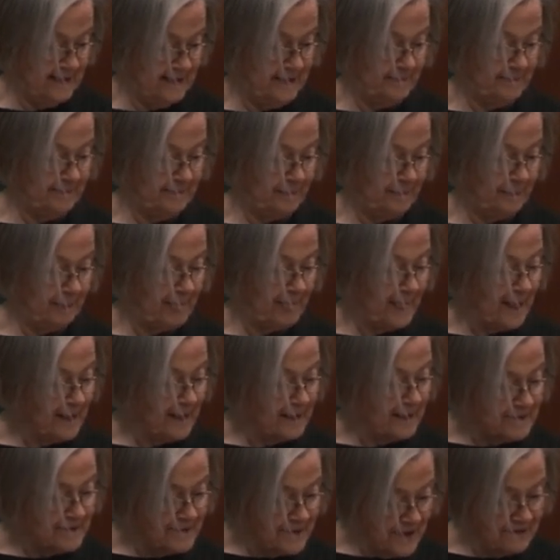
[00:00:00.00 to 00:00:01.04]
Therefore,
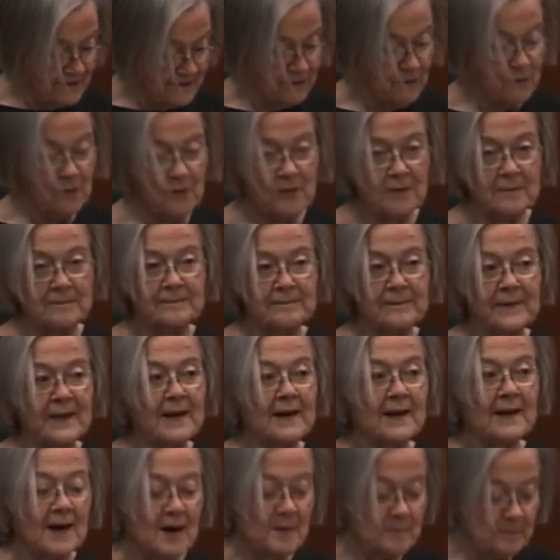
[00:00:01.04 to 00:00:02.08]
apart
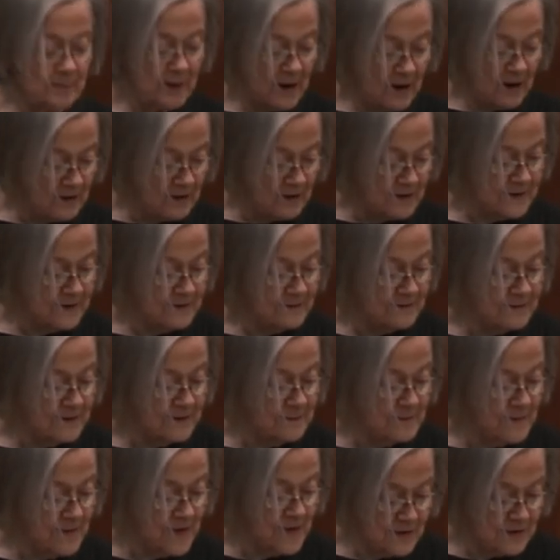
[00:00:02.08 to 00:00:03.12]
from those
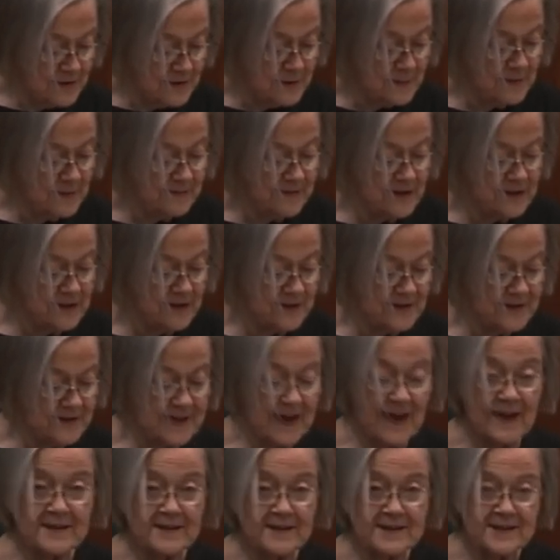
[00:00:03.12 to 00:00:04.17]
provisions and Section
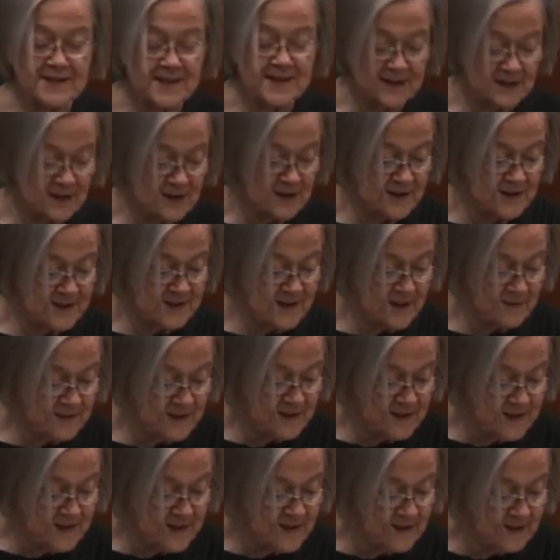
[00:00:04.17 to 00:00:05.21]
17,
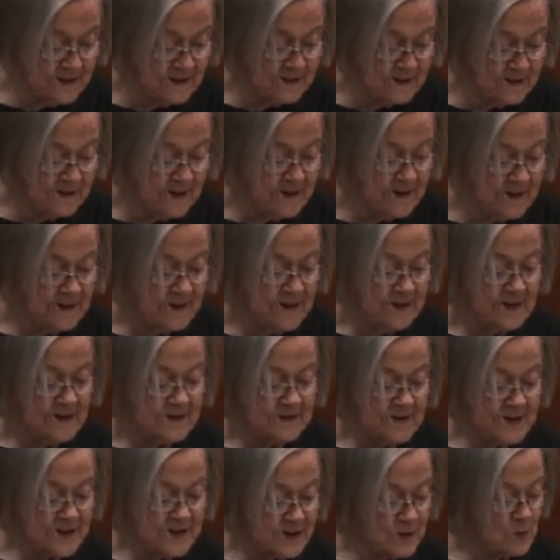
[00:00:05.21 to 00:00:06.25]
this Court
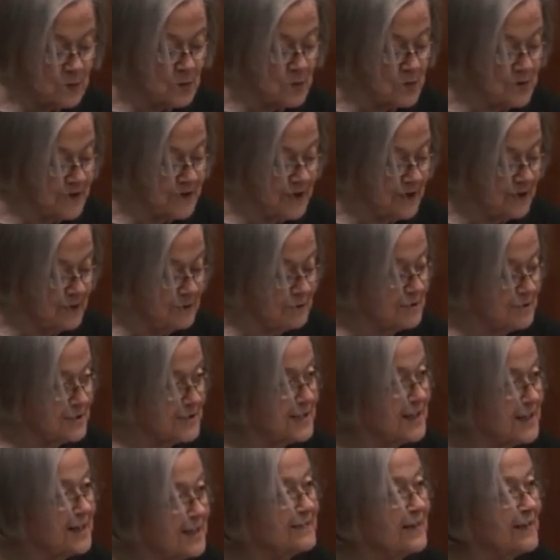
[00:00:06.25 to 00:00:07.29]
holds that the
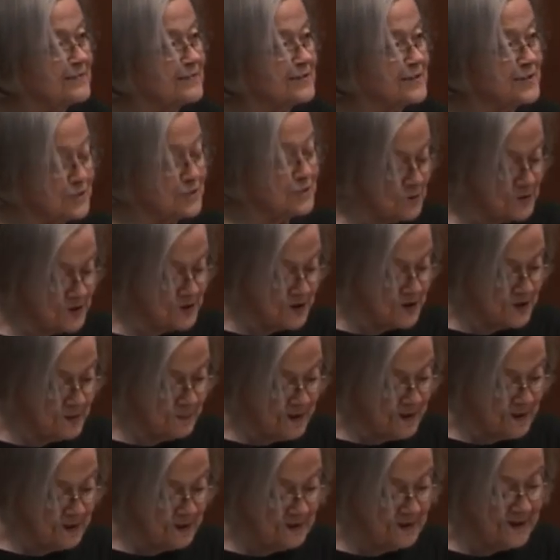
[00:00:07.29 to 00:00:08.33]
Scottish Bill
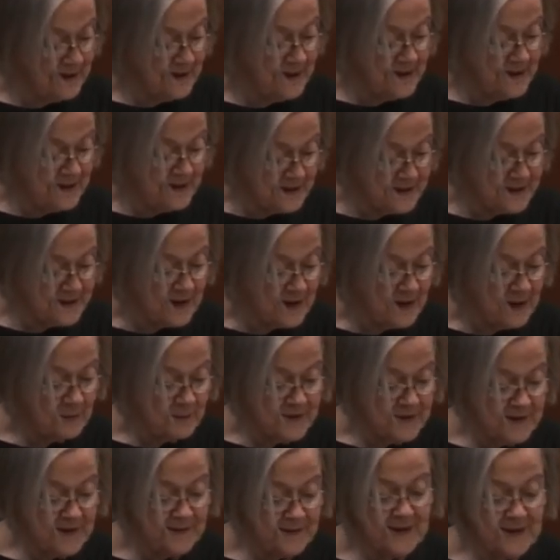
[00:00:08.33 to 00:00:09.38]
is within the
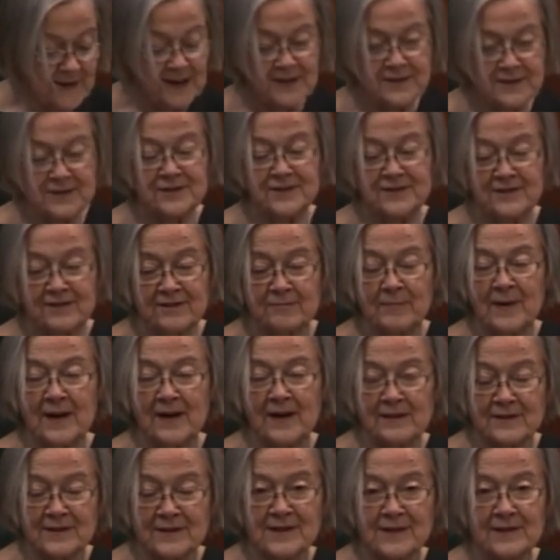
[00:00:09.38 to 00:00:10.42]
legislative powers of the
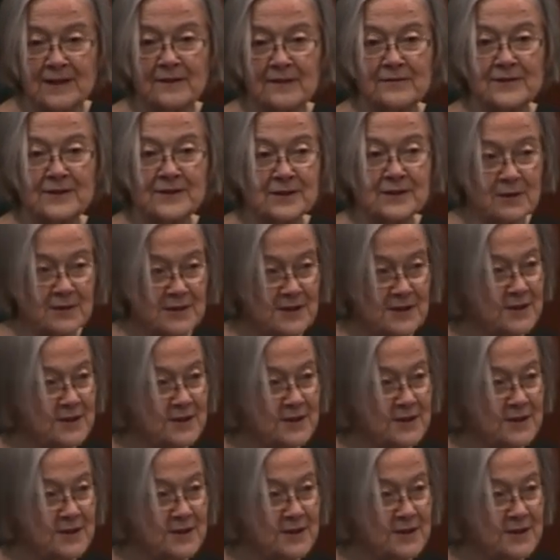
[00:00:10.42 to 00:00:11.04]
Scottish Parliament.